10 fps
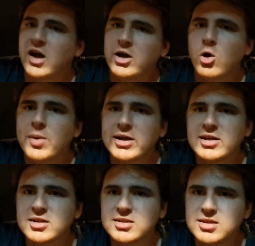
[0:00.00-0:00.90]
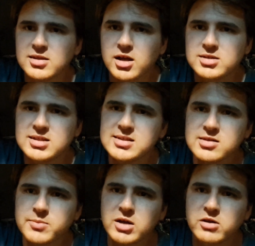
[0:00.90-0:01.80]
I hope I get a a
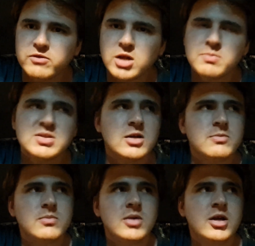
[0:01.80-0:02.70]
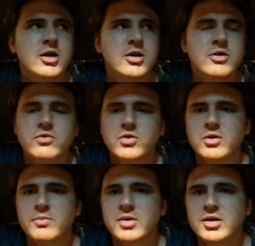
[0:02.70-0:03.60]
decent amount of lump sum
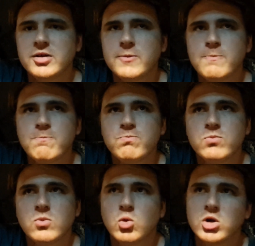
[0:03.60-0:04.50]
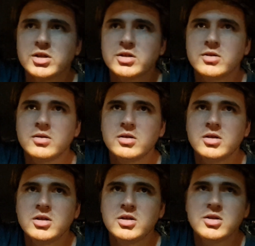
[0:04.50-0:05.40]
from uh, working
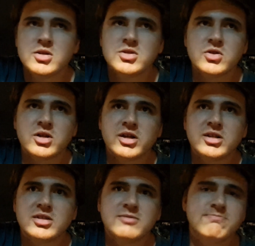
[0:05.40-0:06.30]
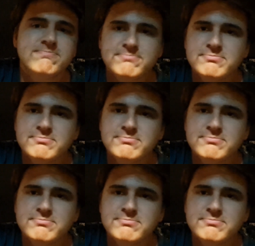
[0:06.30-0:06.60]
so that I can